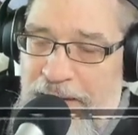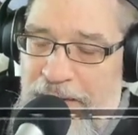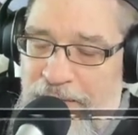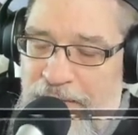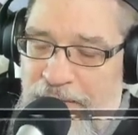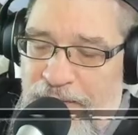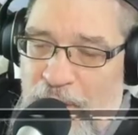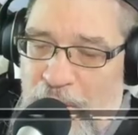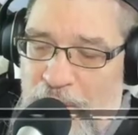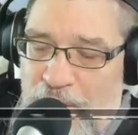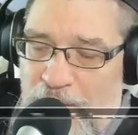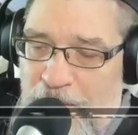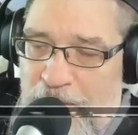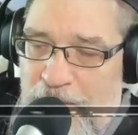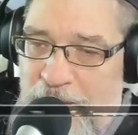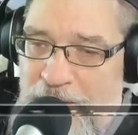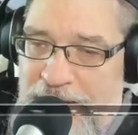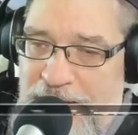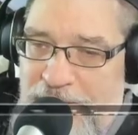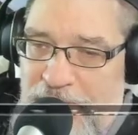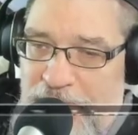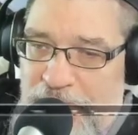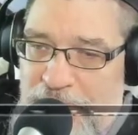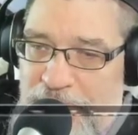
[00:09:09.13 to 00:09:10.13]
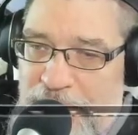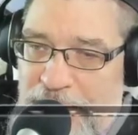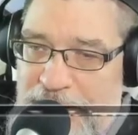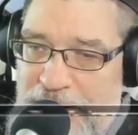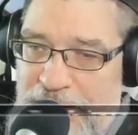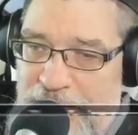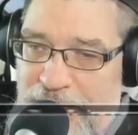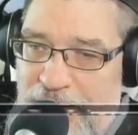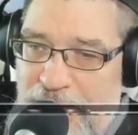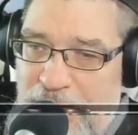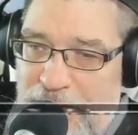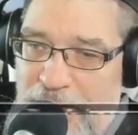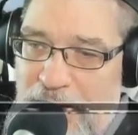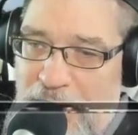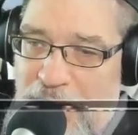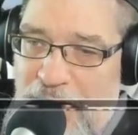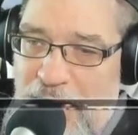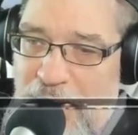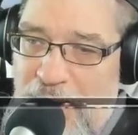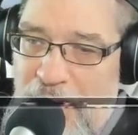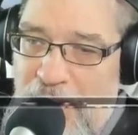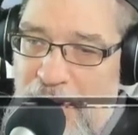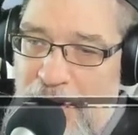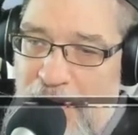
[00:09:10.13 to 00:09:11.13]
vulnerable to airstrikes from
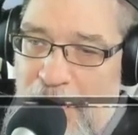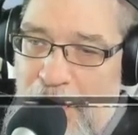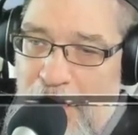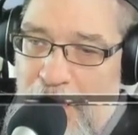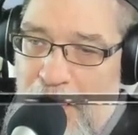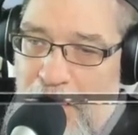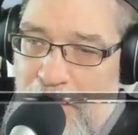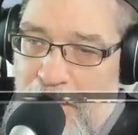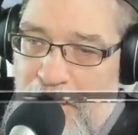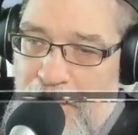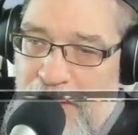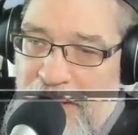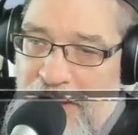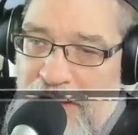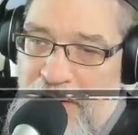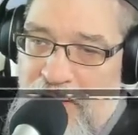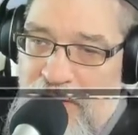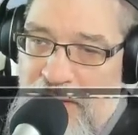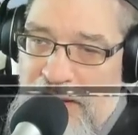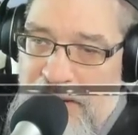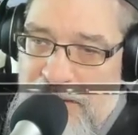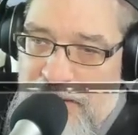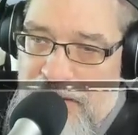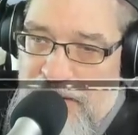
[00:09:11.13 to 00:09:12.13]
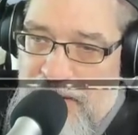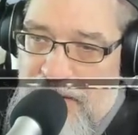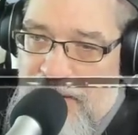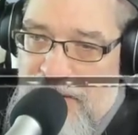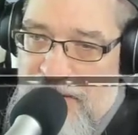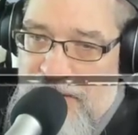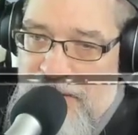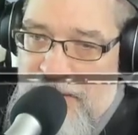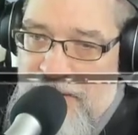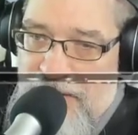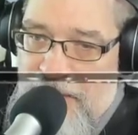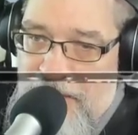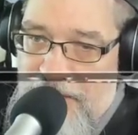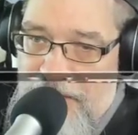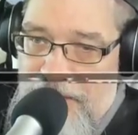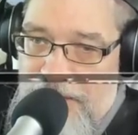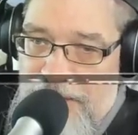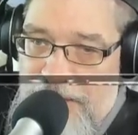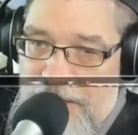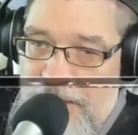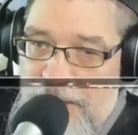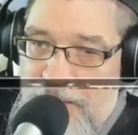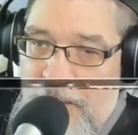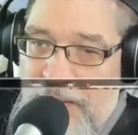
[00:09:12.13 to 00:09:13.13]
the Bayraktar drones.